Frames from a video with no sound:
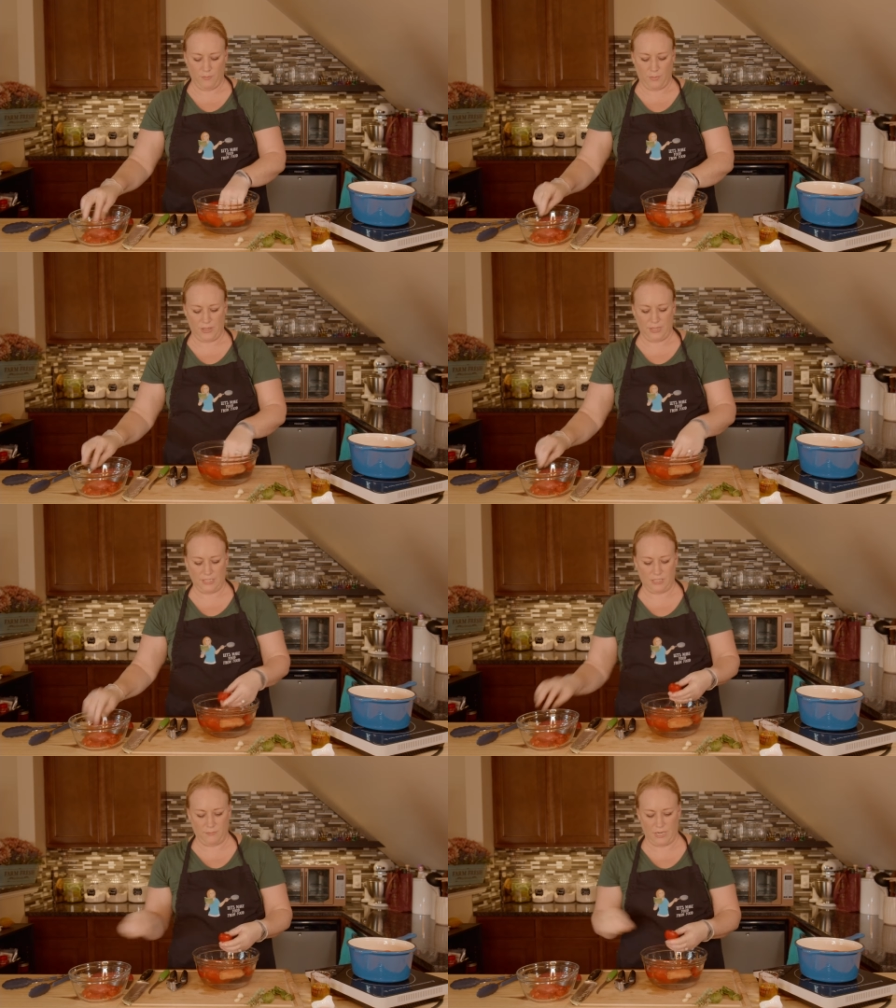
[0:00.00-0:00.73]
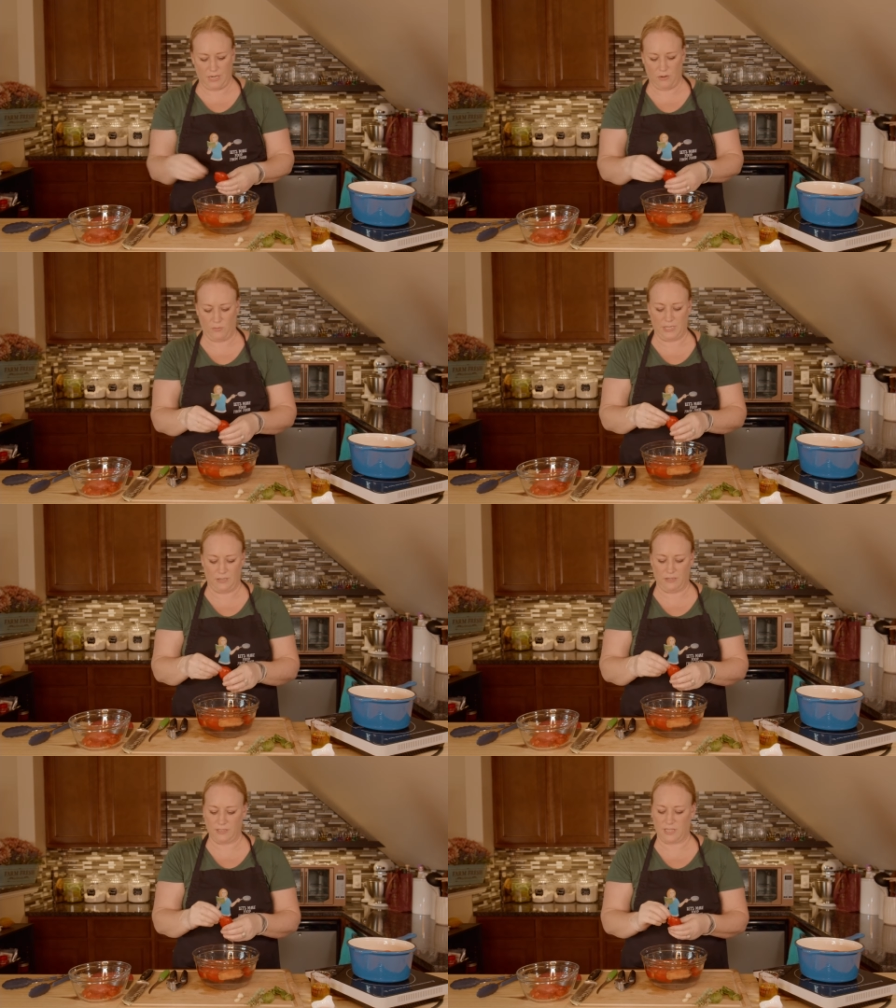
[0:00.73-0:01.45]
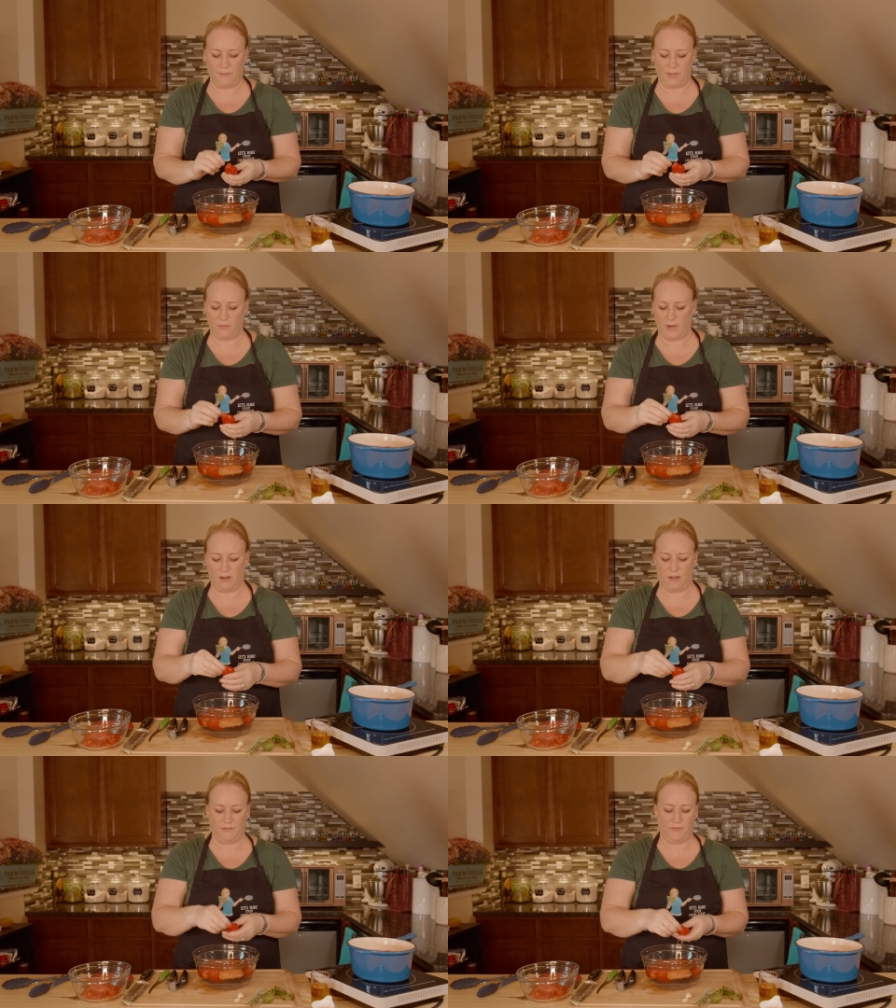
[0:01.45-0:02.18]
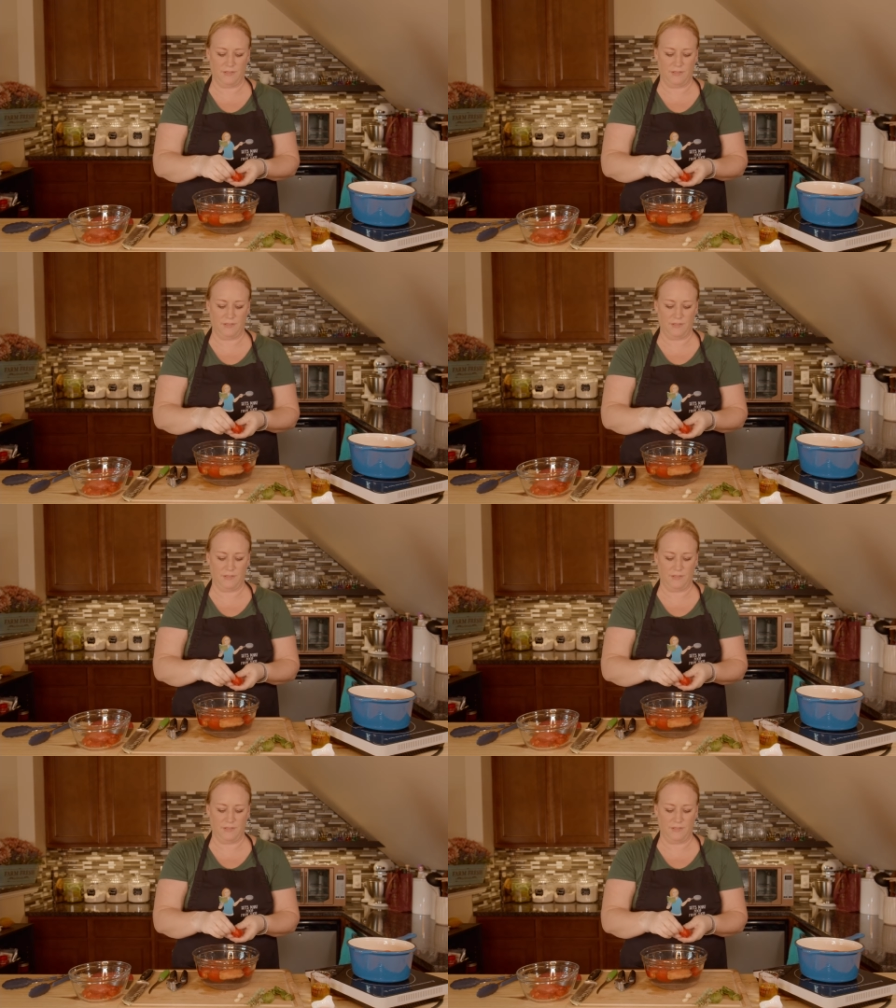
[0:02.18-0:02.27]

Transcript: but the tomato peel is coming right off.